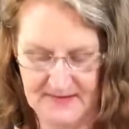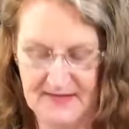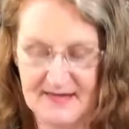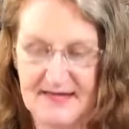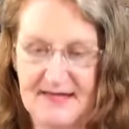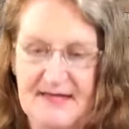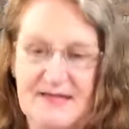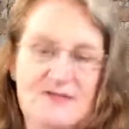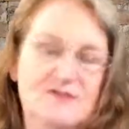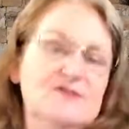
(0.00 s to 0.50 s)

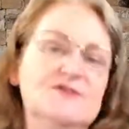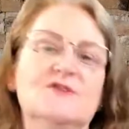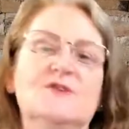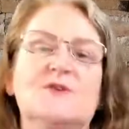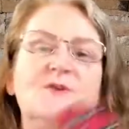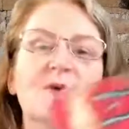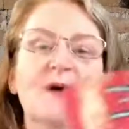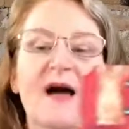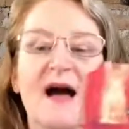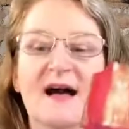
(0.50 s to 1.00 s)
into
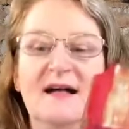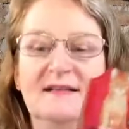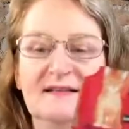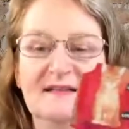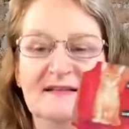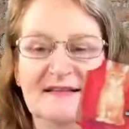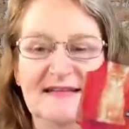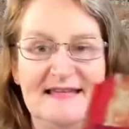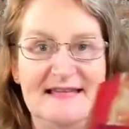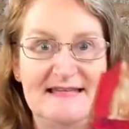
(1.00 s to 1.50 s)
a little
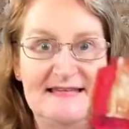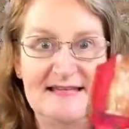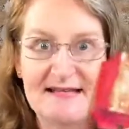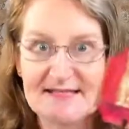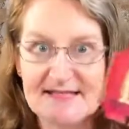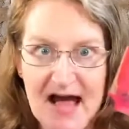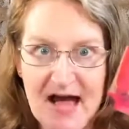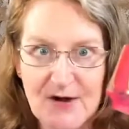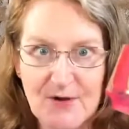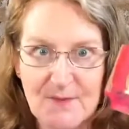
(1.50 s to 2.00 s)
index
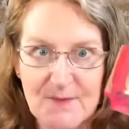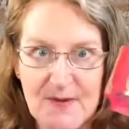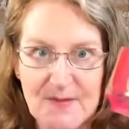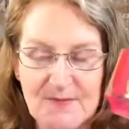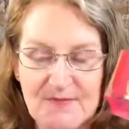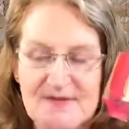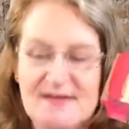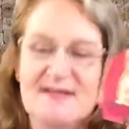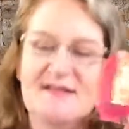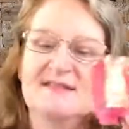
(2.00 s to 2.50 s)
card or
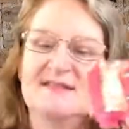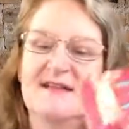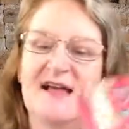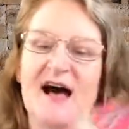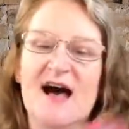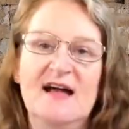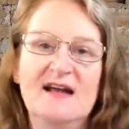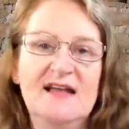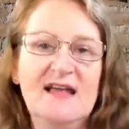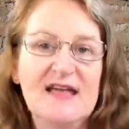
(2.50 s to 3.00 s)
memory dex
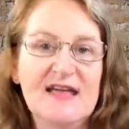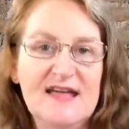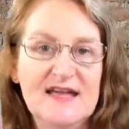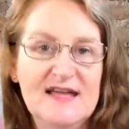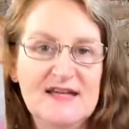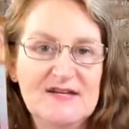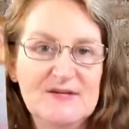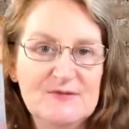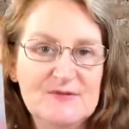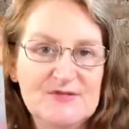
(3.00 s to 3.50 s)
card
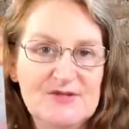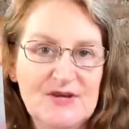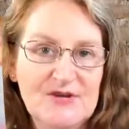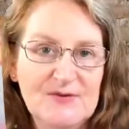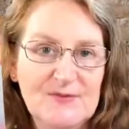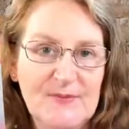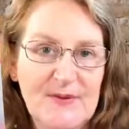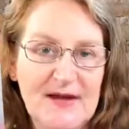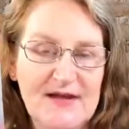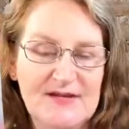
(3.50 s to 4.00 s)
into a journal
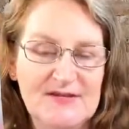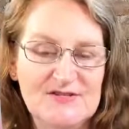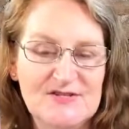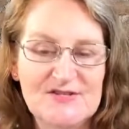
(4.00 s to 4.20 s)
page.